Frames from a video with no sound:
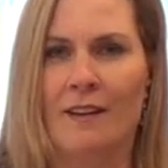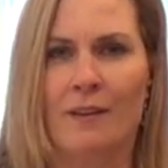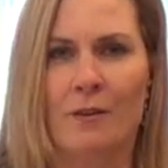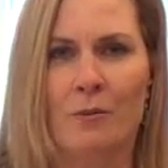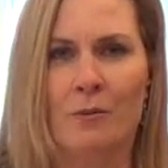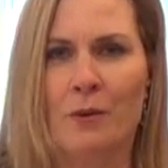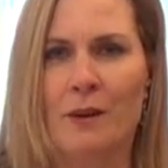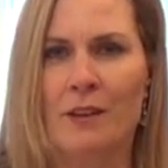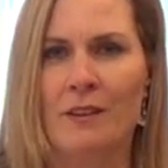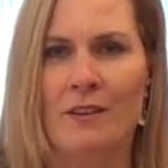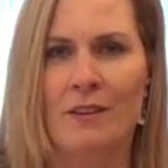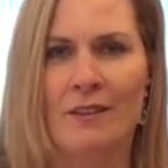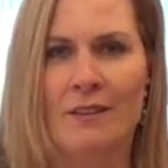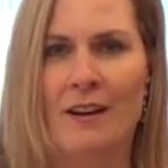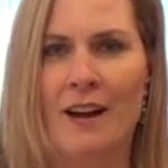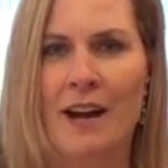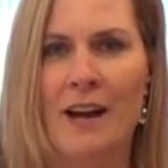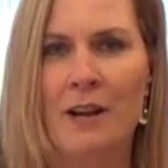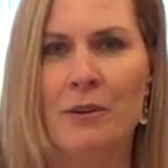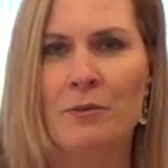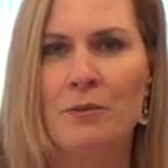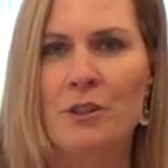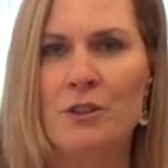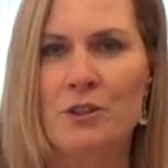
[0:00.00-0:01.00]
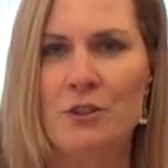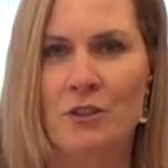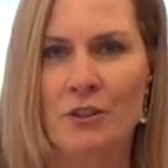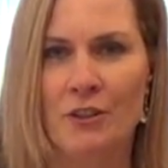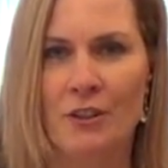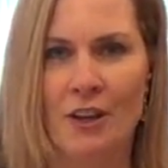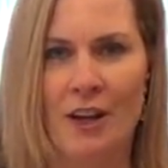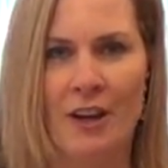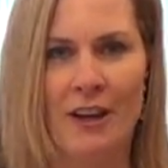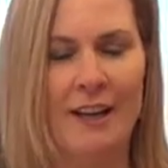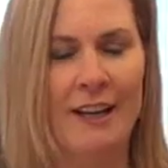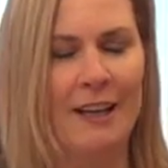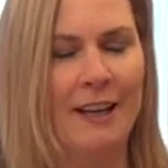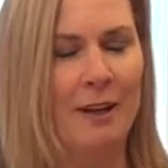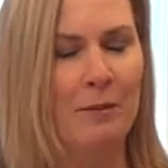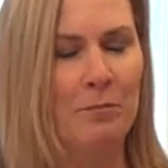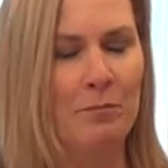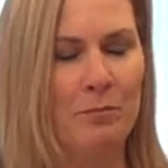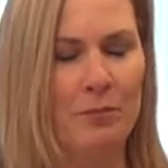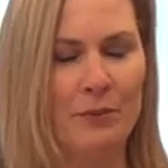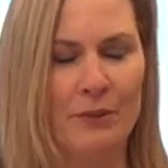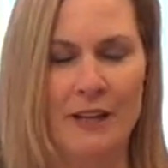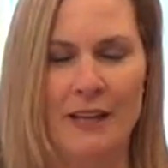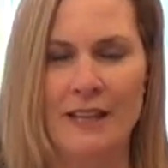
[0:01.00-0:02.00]
whether you're Irish or not,
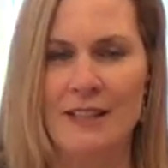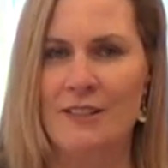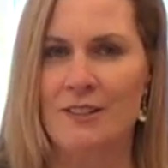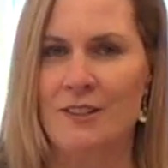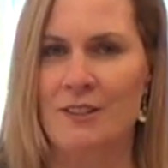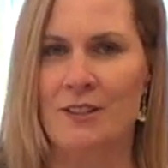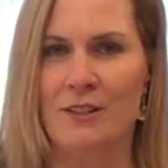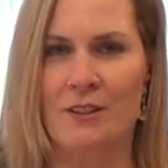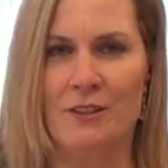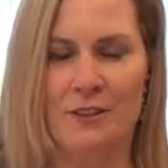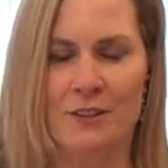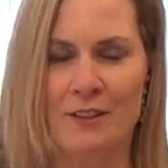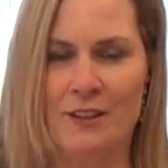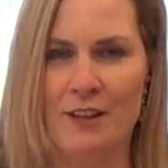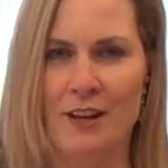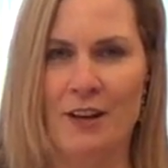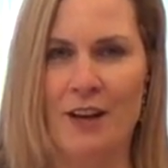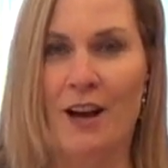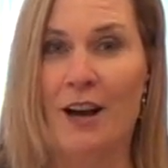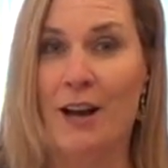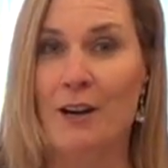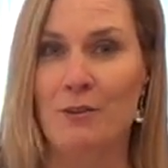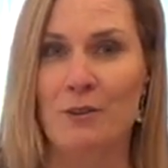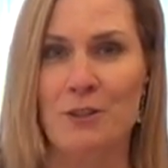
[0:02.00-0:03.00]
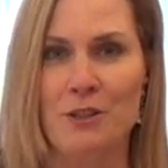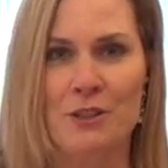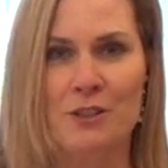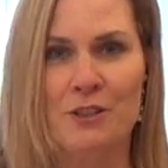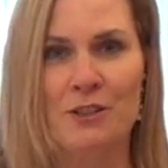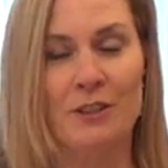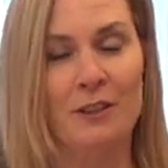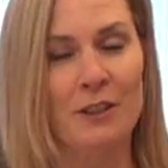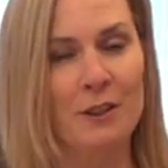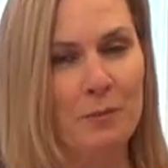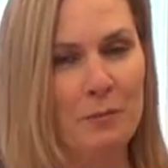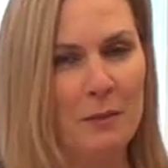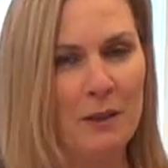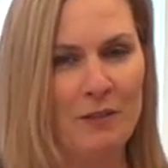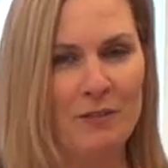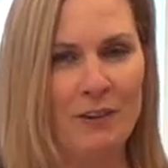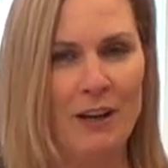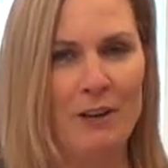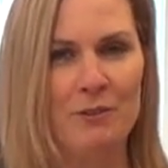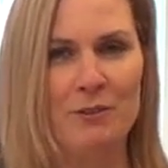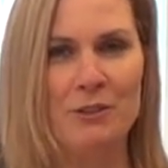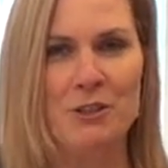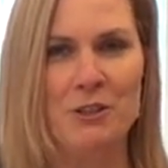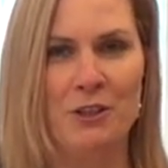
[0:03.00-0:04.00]
embrace the Irish, little bit of
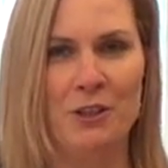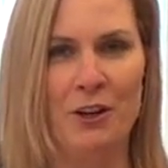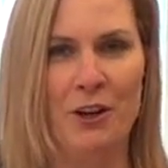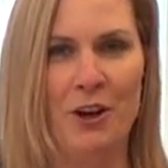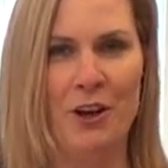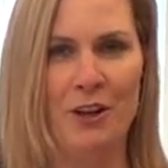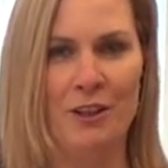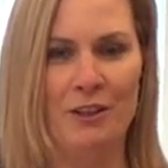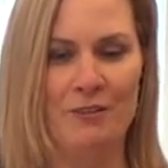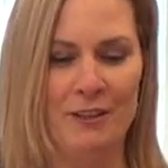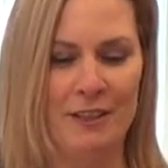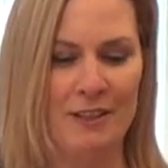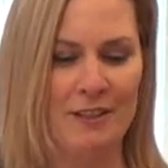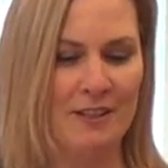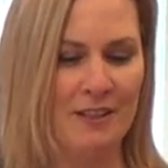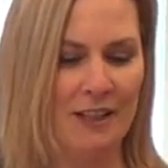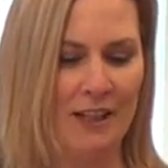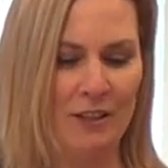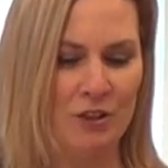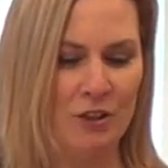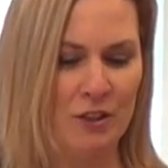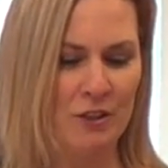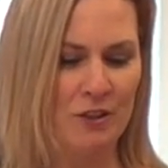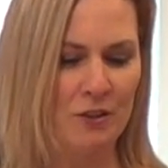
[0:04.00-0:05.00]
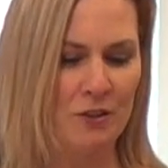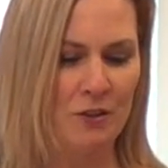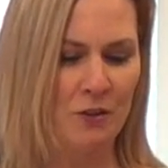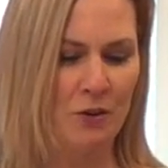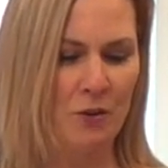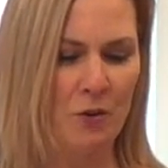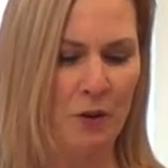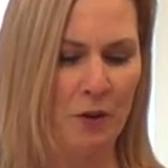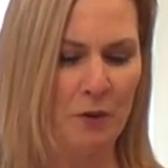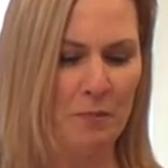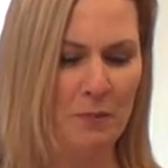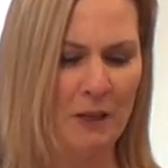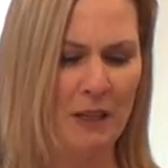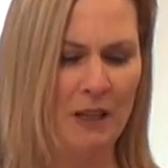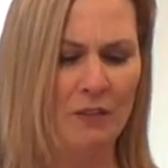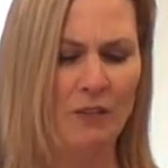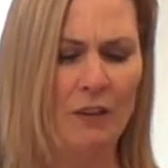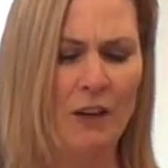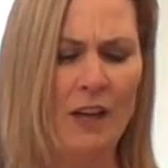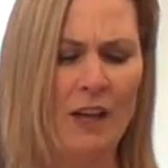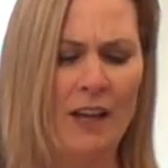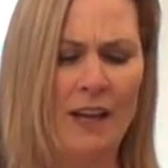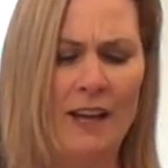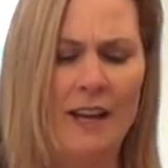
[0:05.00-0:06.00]
Irish in all of us, and just do corned
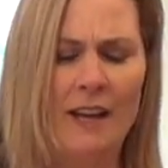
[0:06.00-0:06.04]
beef.